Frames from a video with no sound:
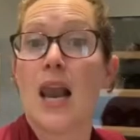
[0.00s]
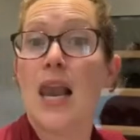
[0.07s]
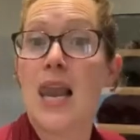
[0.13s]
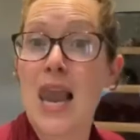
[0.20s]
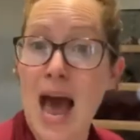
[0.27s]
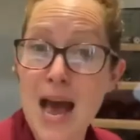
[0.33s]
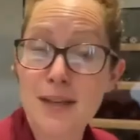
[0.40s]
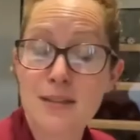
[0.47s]

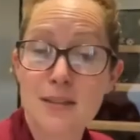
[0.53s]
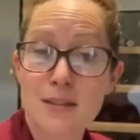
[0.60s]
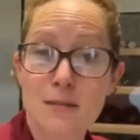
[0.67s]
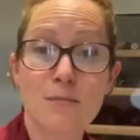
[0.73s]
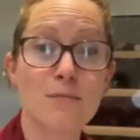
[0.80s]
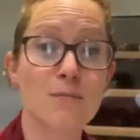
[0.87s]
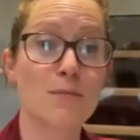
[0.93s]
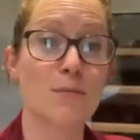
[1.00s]

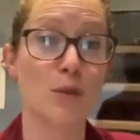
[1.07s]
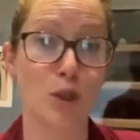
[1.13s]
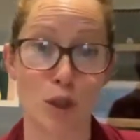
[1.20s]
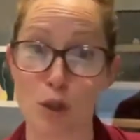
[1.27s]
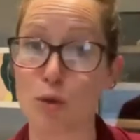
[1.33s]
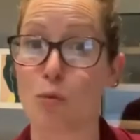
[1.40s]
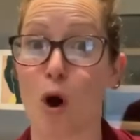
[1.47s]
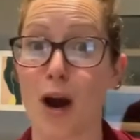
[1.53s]
less
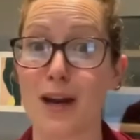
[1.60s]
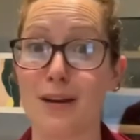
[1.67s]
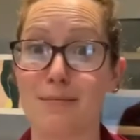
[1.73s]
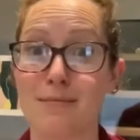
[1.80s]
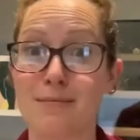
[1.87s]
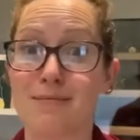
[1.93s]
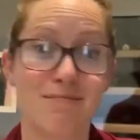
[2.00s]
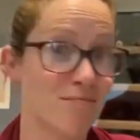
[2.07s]
good wine.
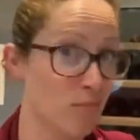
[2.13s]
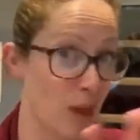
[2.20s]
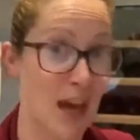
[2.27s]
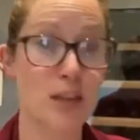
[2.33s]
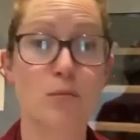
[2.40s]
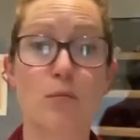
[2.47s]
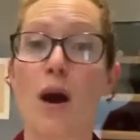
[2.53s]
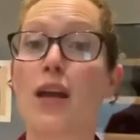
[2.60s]

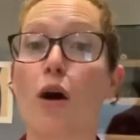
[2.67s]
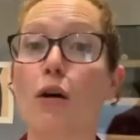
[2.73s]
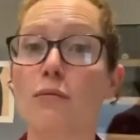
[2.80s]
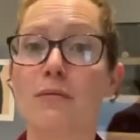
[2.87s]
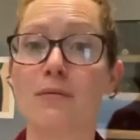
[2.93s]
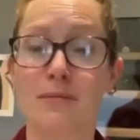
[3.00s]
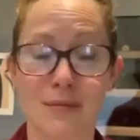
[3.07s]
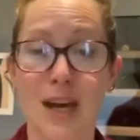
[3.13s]
That's my
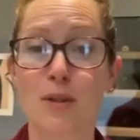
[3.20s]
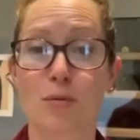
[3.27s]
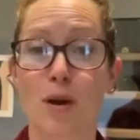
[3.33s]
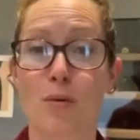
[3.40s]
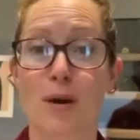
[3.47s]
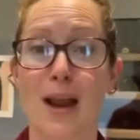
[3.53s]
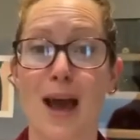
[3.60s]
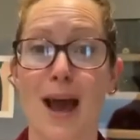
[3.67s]
goal. That's
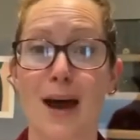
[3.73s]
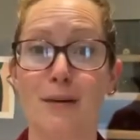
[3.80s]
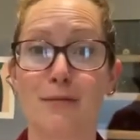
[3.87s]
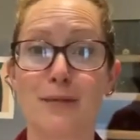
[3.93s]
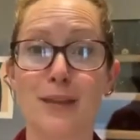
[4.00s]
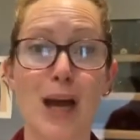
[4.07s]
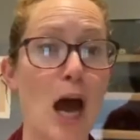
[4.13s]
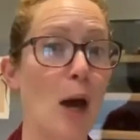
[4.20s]
what I want to
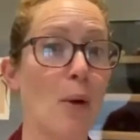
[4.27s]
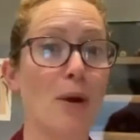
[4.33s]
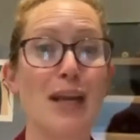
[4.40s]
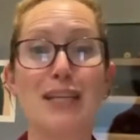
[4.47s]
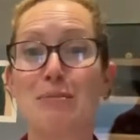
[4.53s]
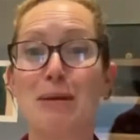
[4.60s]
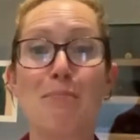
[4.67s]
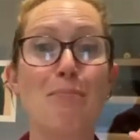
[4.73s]
have. I want
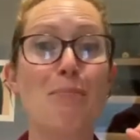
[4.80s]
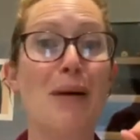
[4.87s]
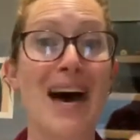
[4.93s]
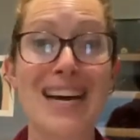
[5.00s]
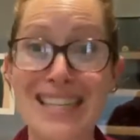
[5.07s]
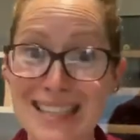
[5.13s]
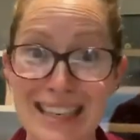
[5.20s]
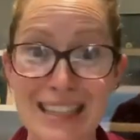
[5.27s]
it to be
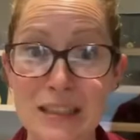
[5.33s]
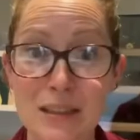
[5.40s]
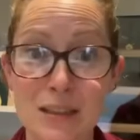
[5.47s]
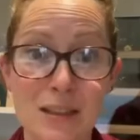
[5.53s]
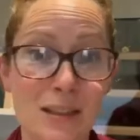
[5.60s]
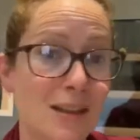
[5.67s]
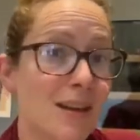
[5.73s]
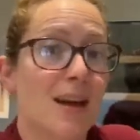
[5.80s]
better,
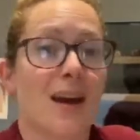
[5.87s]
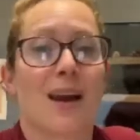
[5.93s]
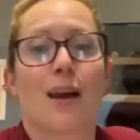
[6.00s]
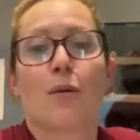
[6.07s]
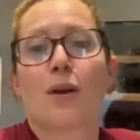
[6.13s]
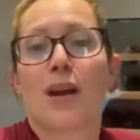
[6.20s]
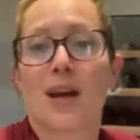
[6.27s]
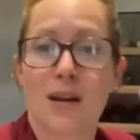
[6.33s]
and
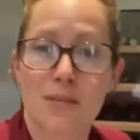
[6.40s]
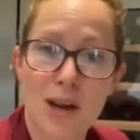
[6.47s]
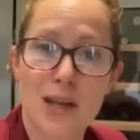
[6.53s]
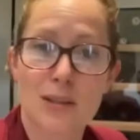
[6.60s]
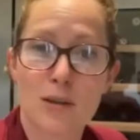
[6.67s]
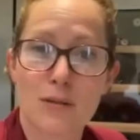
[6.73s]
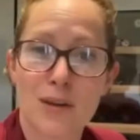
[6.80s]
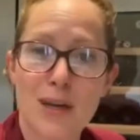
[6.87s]
I want to have
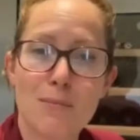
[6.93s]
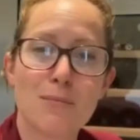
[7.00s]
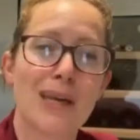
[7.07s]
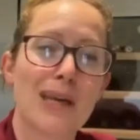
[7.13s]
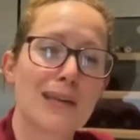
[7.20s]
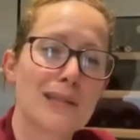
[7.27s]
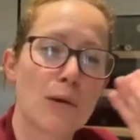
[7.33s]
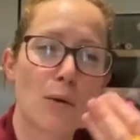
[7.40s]
less of it
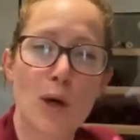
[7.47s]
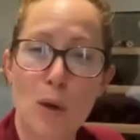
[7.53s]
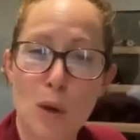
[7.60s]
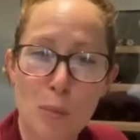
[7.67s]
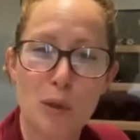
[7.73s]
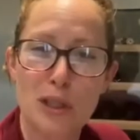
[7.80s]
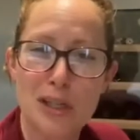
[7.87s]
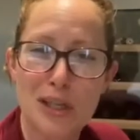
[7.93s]
because I want to
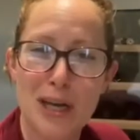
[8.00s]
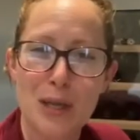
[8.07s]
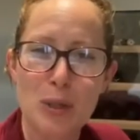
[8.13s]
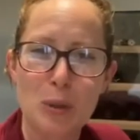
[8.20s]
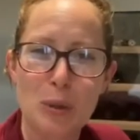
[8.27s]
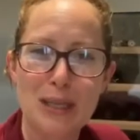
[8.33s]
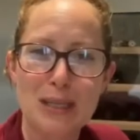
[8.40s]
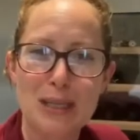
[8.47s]
appreciate the
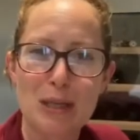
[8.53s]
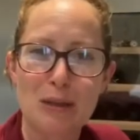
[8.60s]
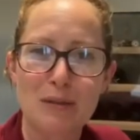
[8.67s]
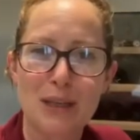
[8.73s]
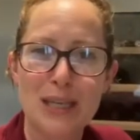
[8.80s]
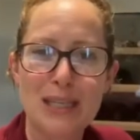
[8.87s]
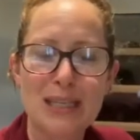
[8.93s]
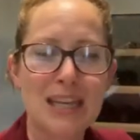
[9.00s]
quality
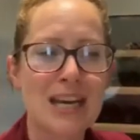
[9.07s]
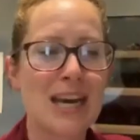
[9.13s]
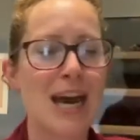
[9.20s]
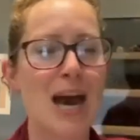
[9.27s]
of it.